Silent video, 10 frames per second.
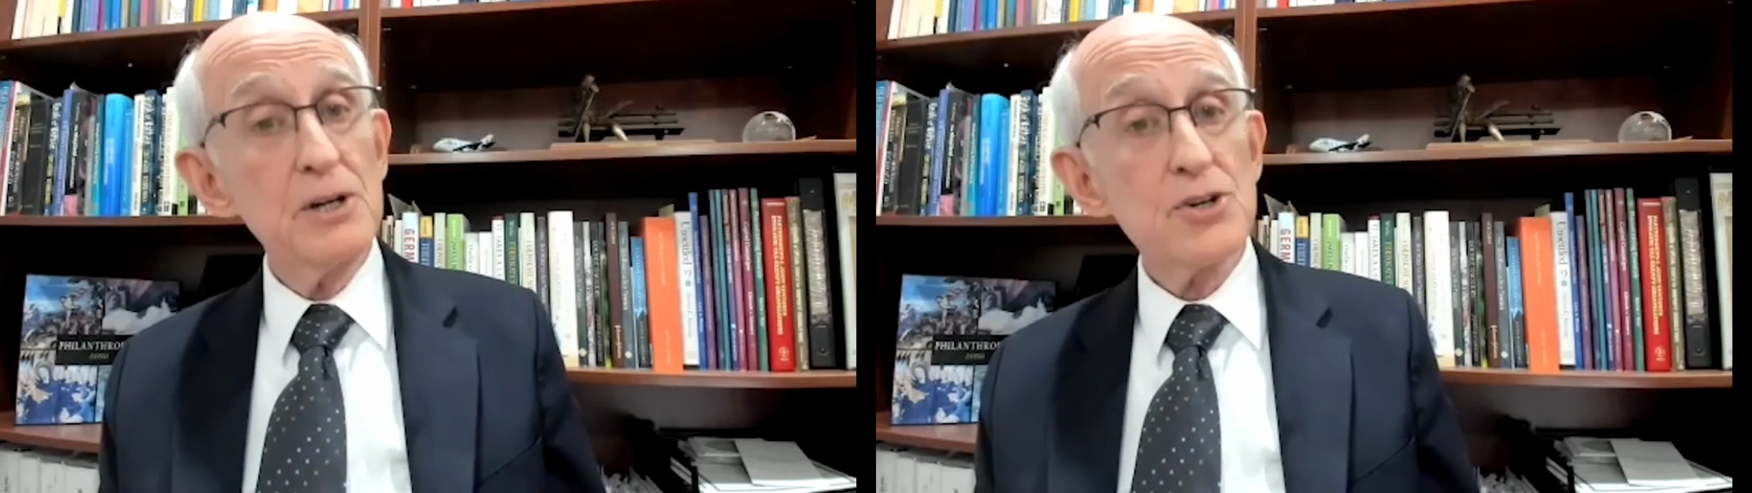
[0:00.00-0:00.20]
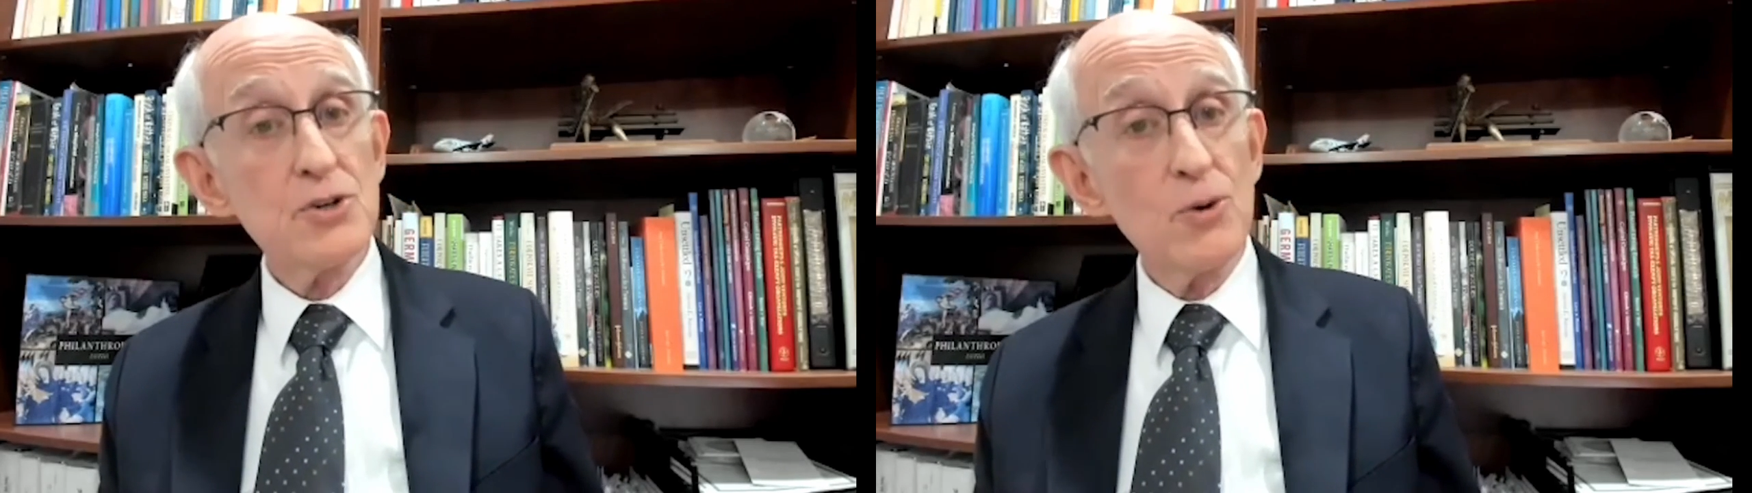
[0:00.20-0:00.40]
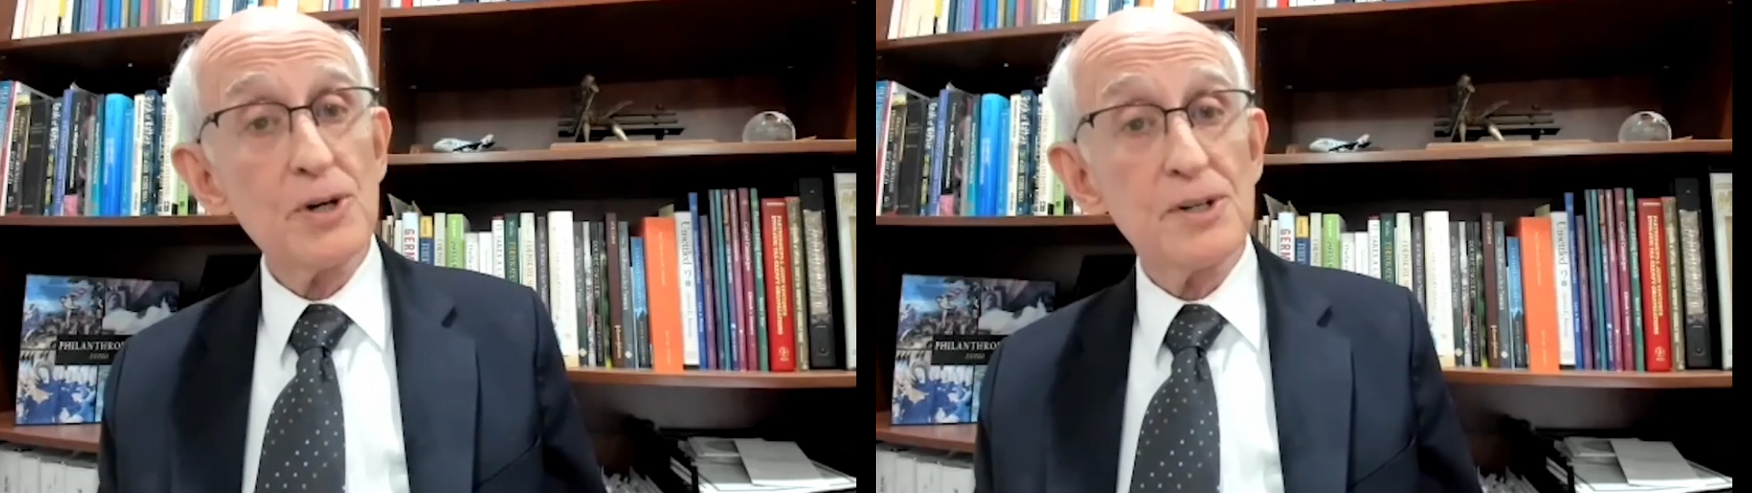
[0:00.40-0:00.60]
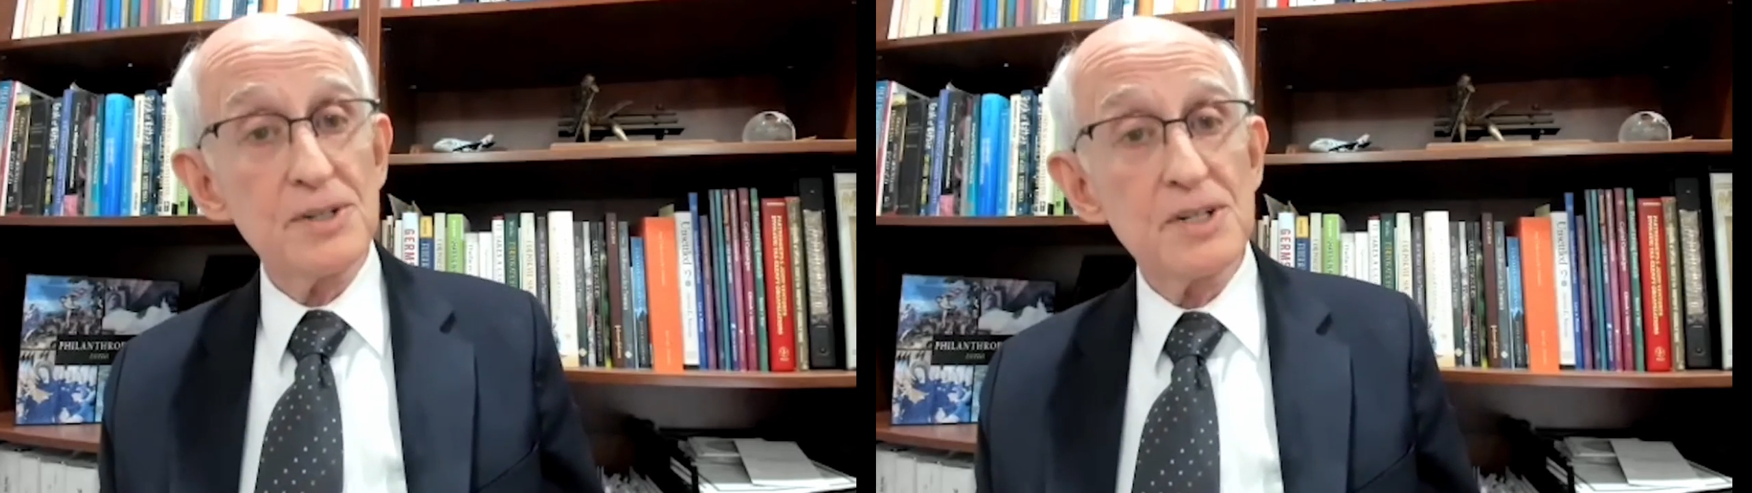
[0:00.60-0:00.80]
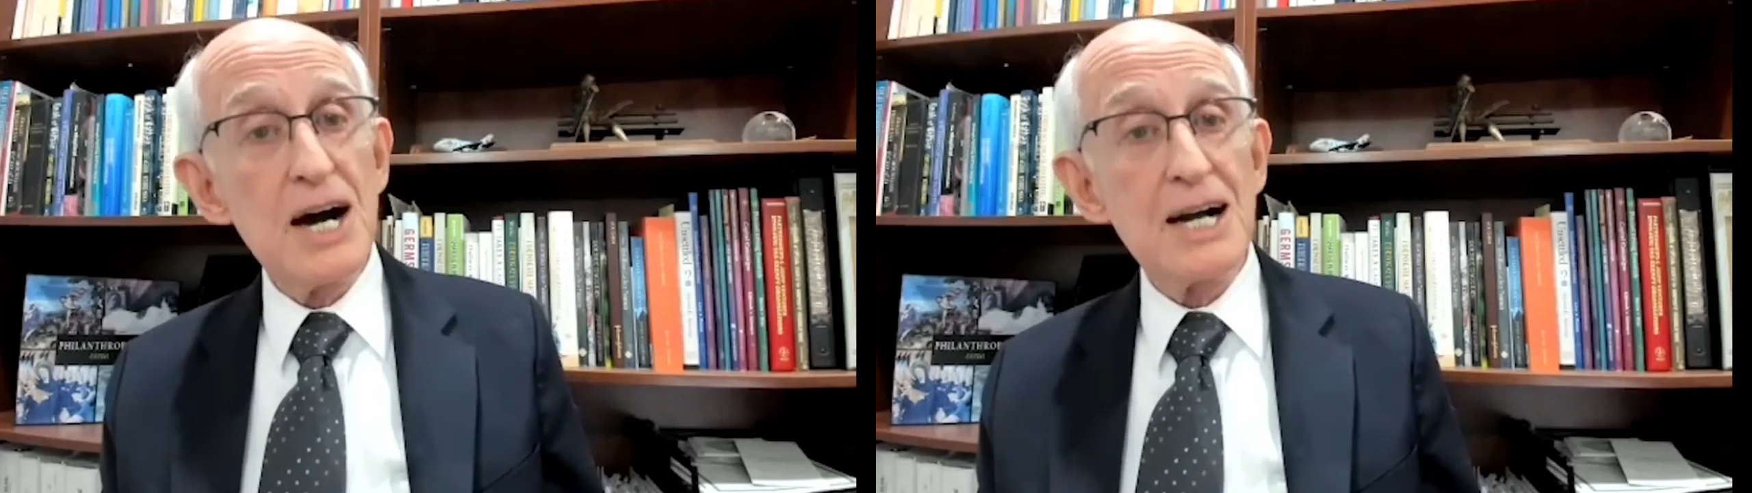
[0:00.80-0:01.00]
short
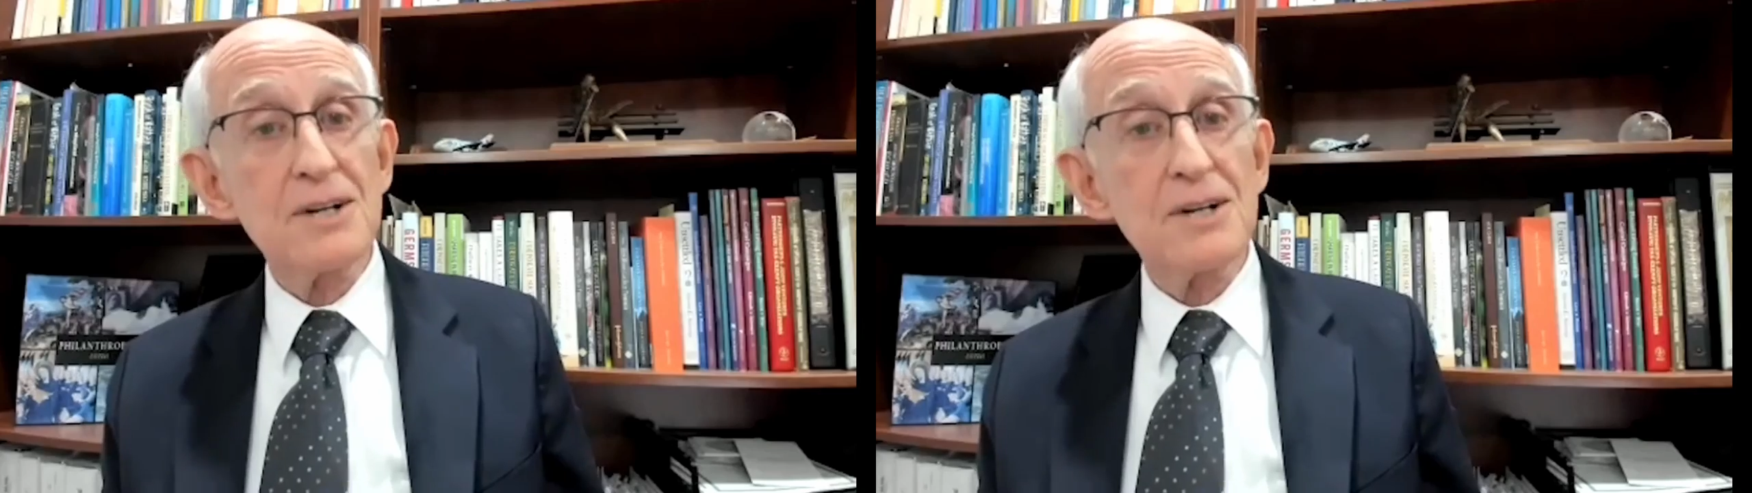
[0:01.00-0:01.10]
dock,